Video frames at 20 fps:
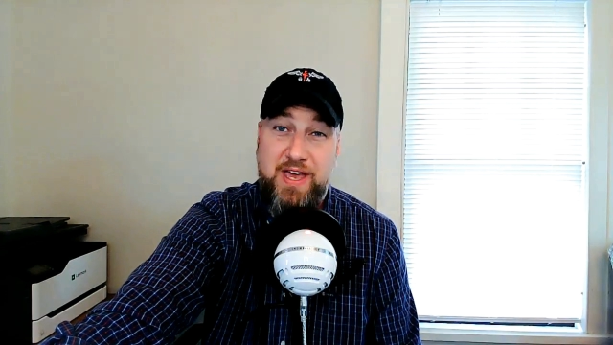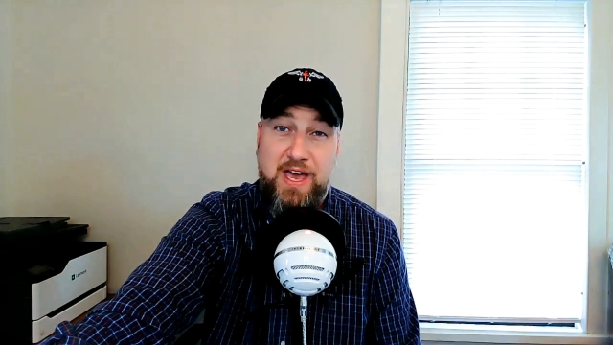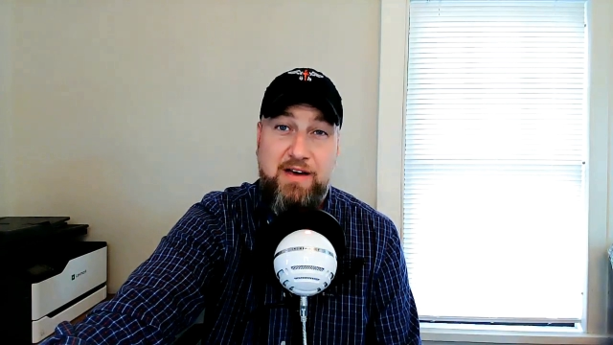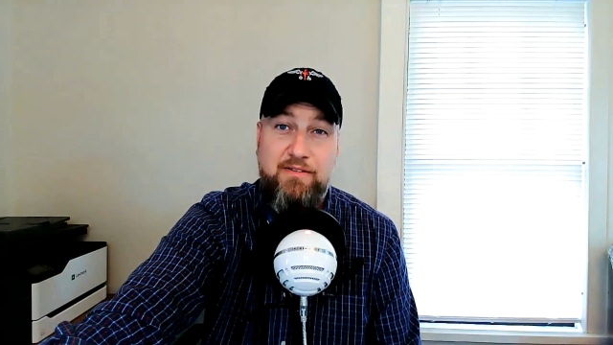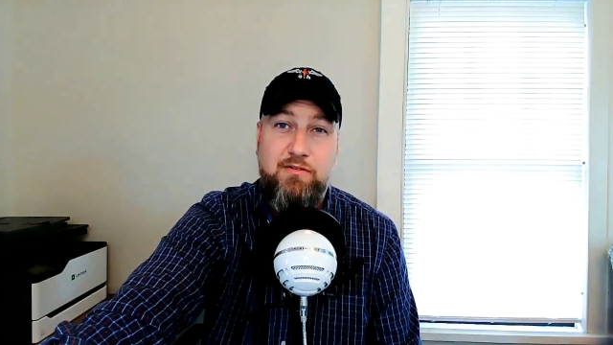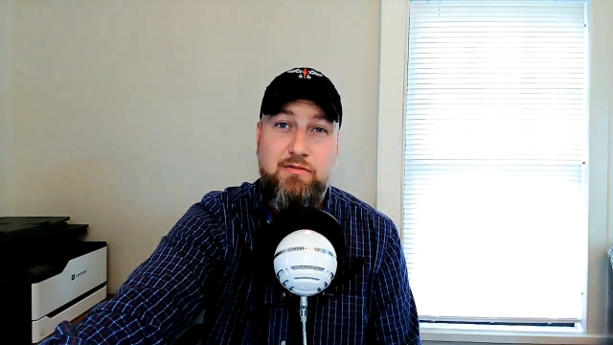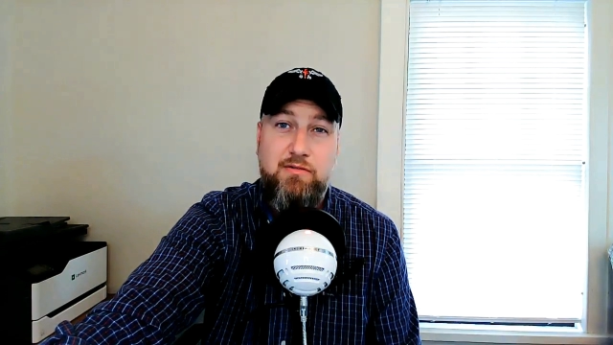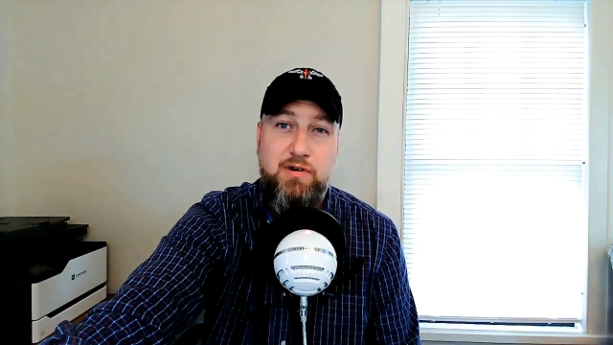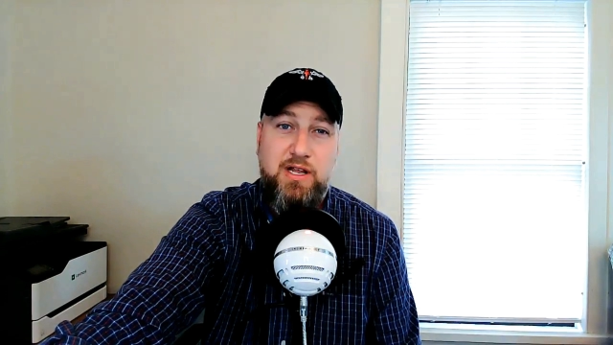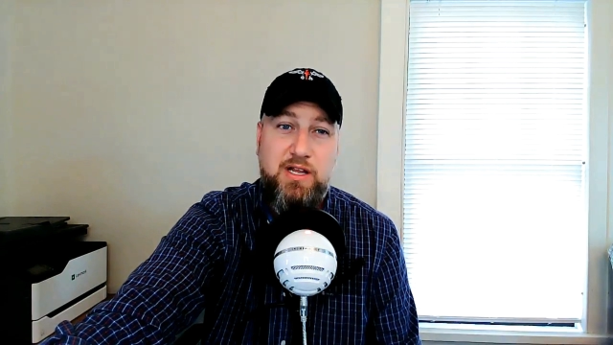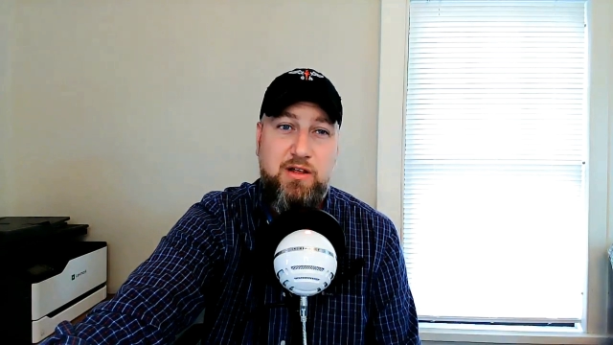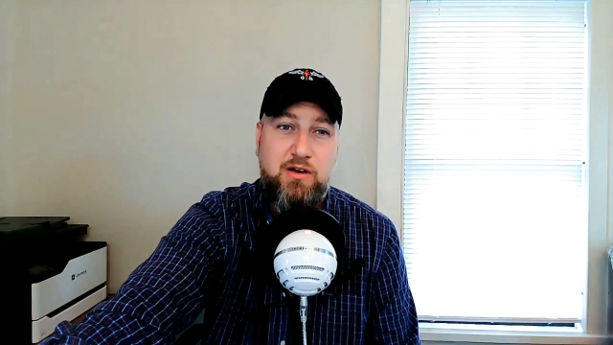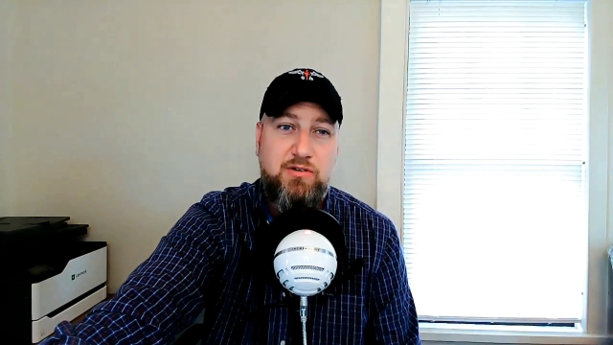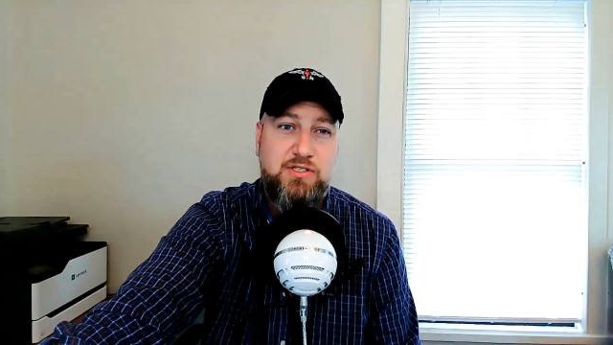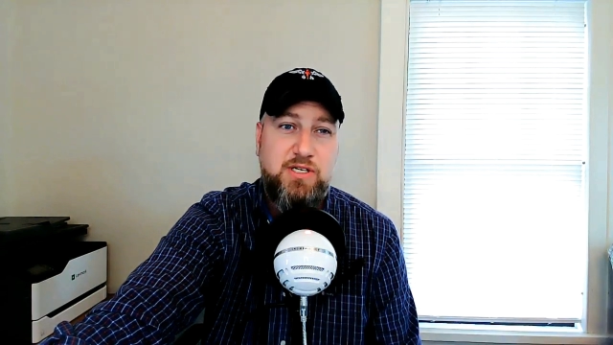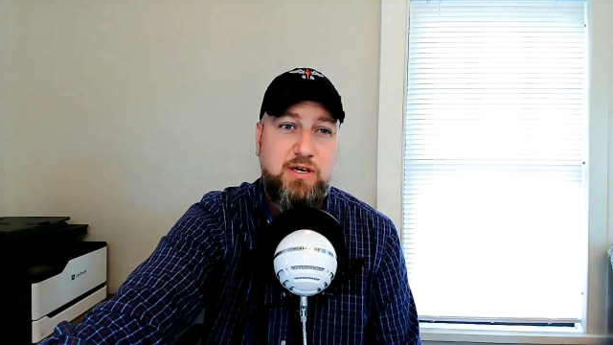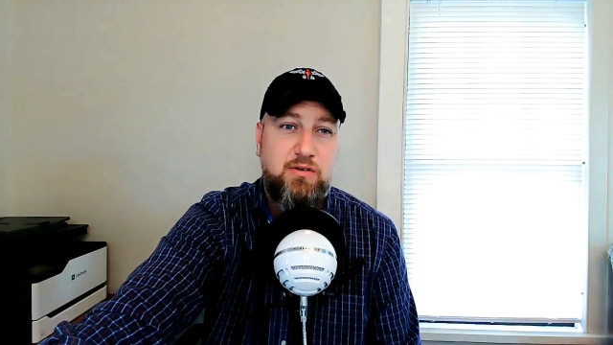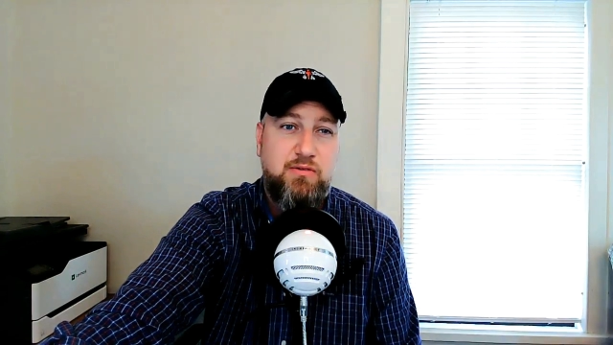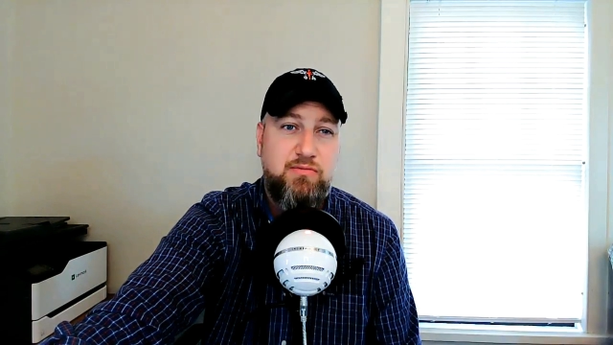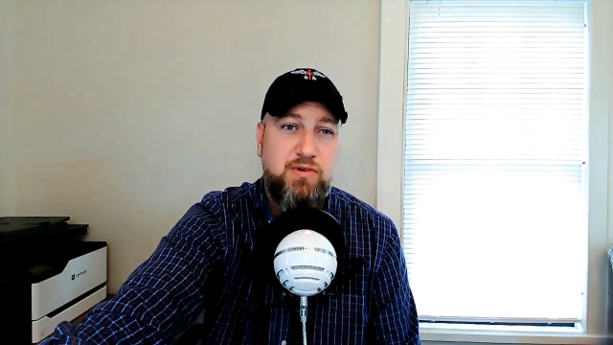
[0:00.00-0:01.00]
If you haven't read
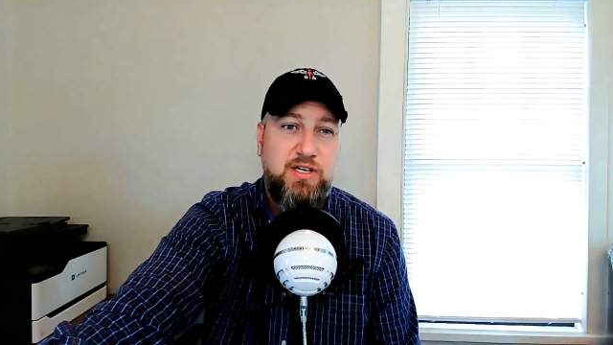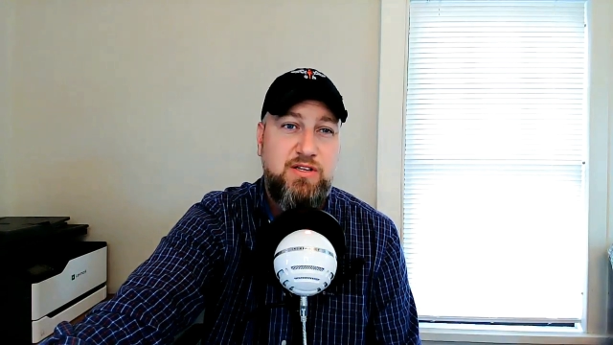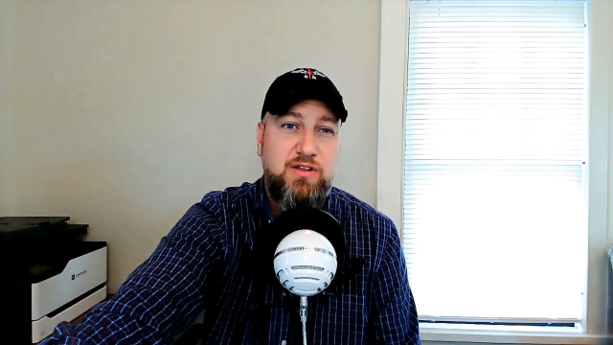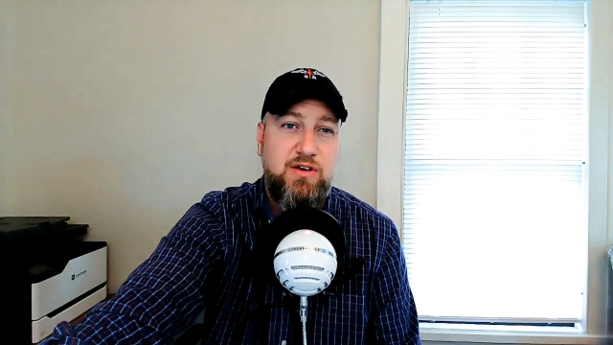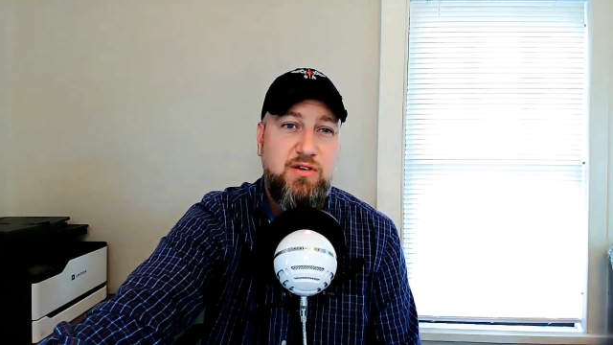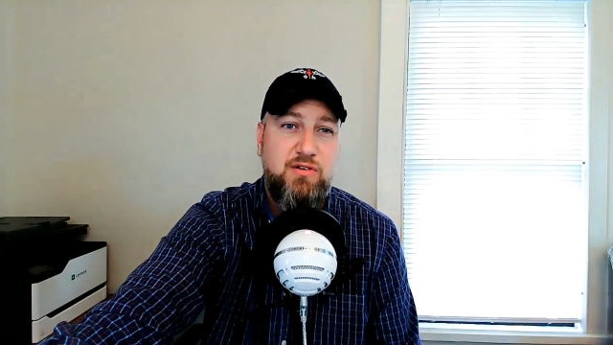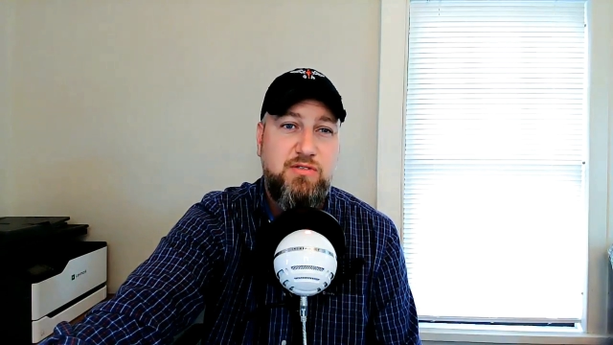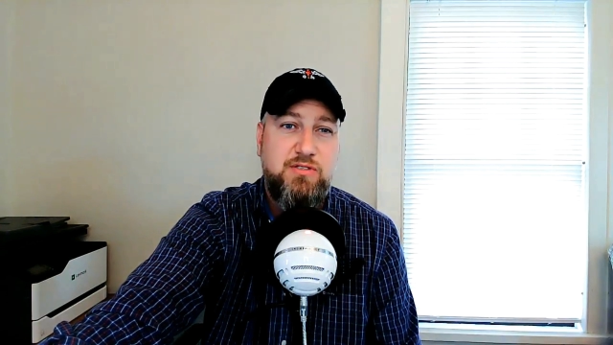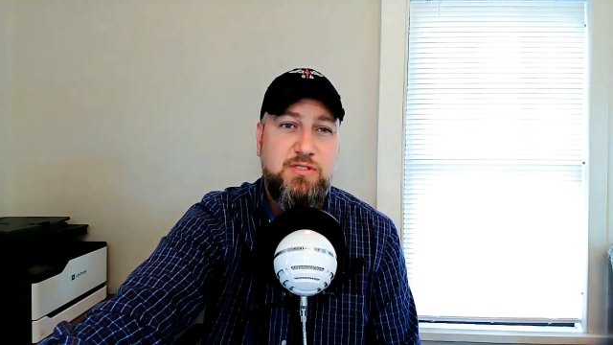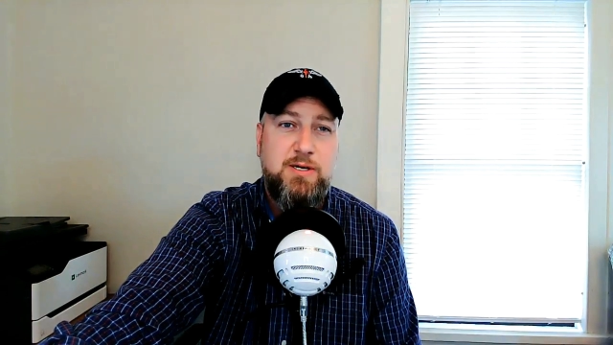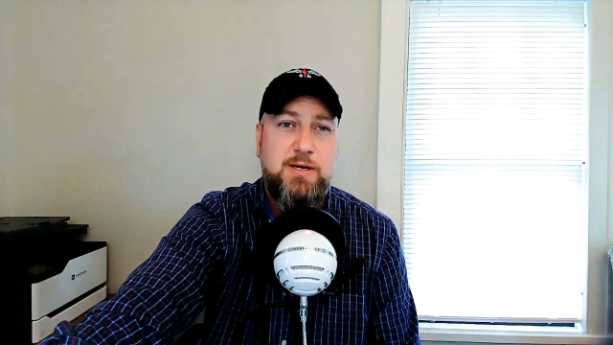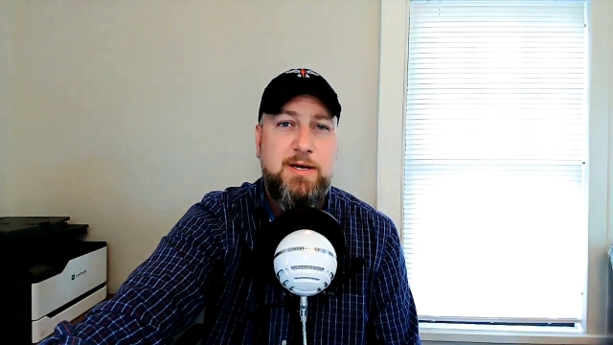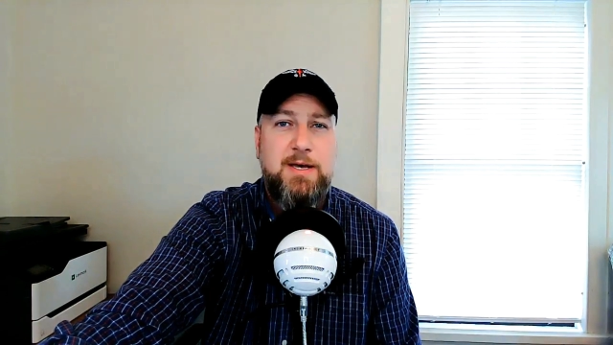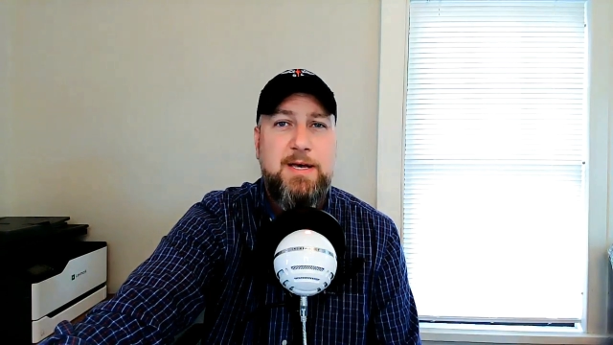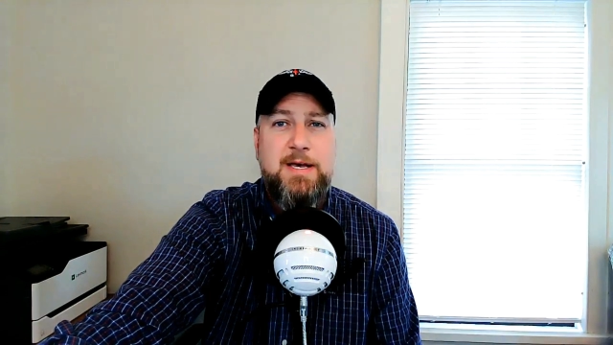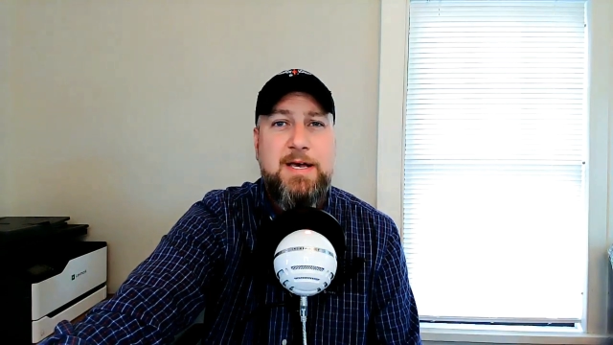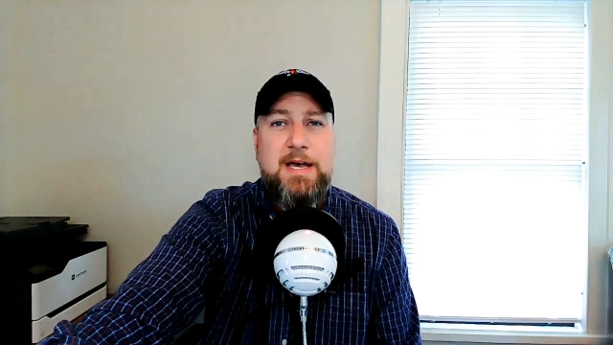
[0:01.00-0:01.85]
those, I'll read those.